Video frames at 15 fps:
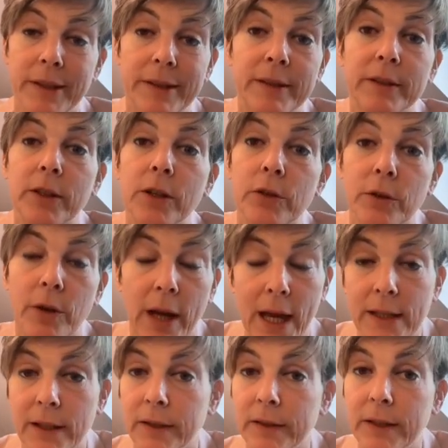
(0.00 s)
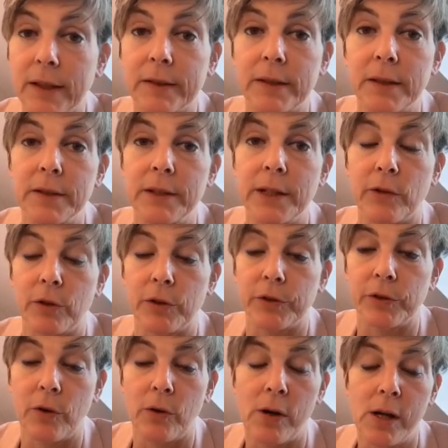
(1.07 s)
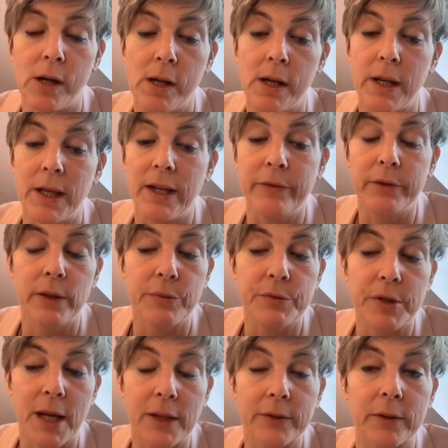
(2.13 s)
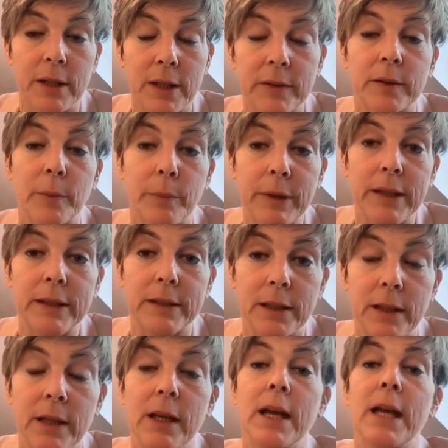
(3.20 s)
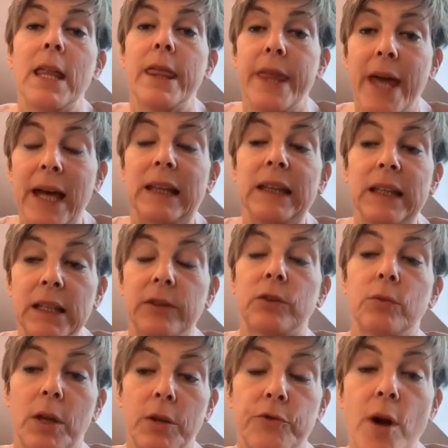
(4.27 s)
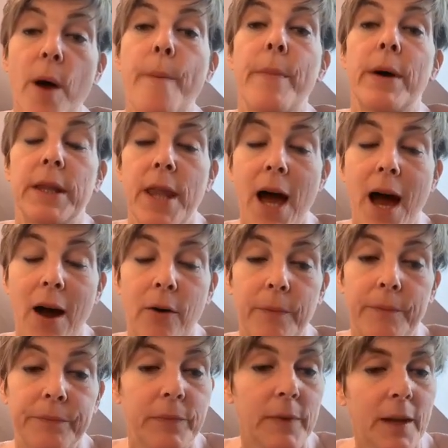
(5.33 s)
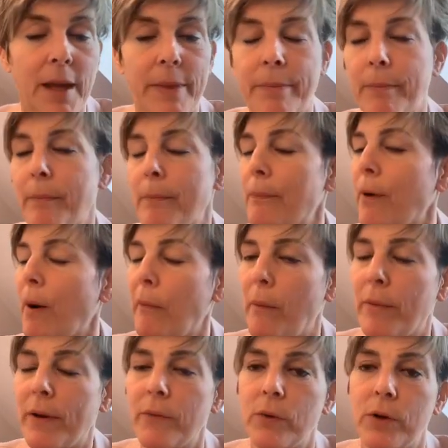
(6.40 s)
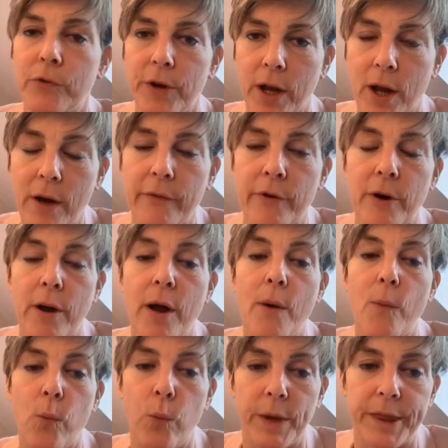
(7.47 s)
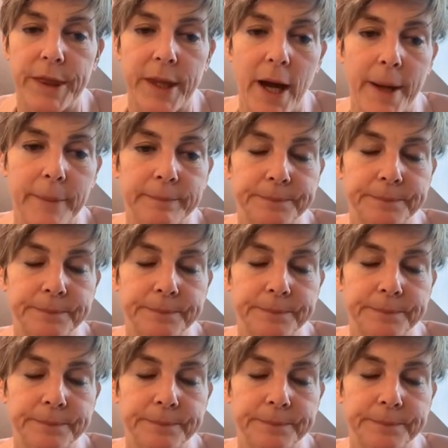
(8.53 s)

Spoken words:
is, again, a 16-year-old. So even if she has an instability that leads to entrapment now, that probably will recover with time.